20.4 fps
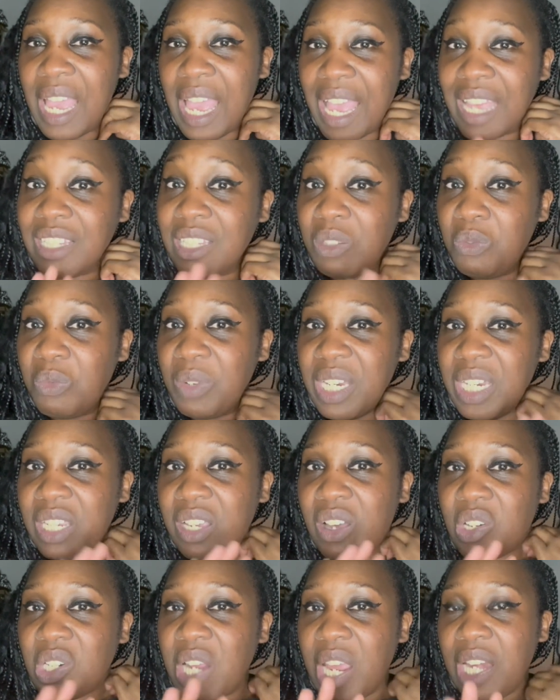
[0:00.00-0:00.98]
Has he really
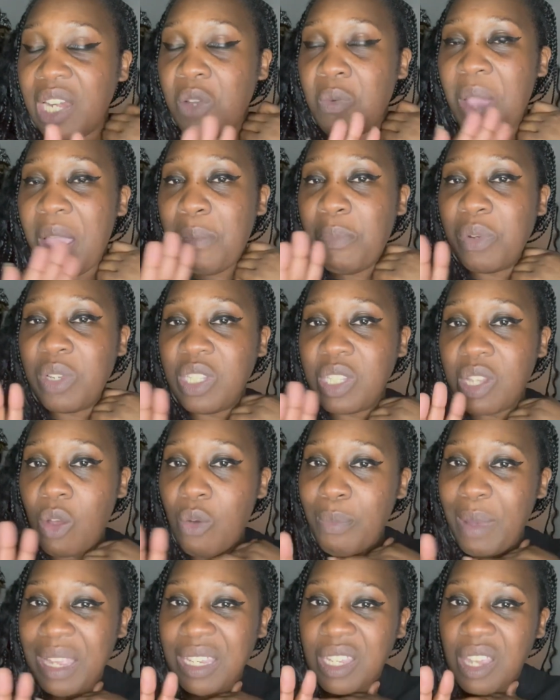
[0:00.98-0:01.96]
gone anywhere but his
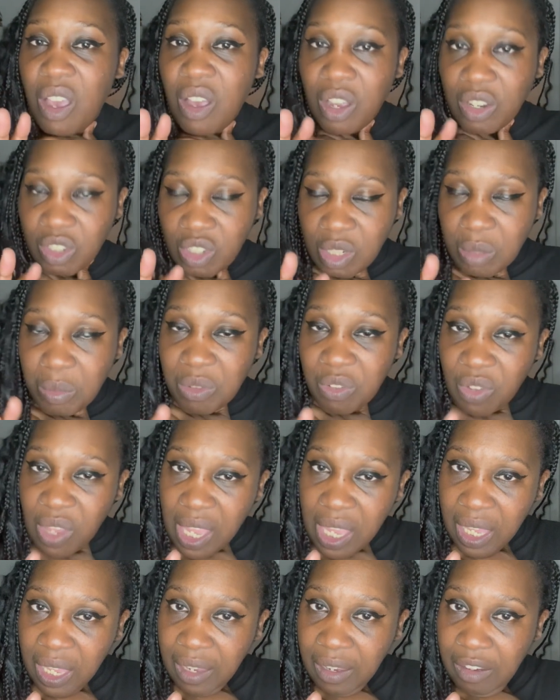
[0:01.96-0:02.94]
own backyard, to be
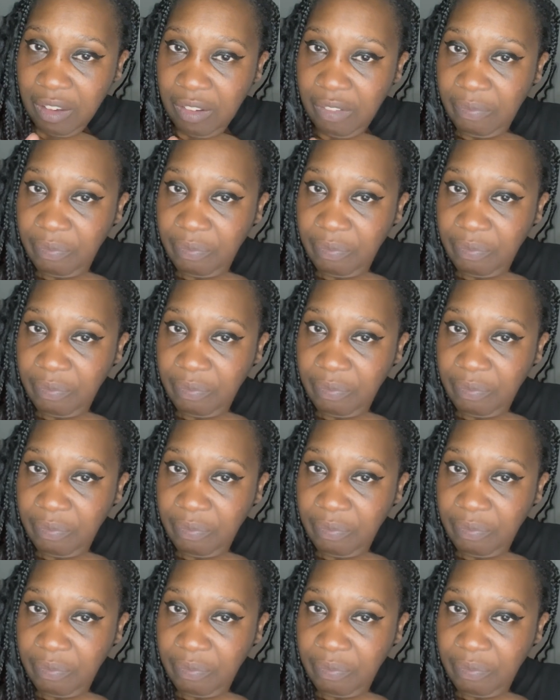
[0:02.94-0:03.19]
fair?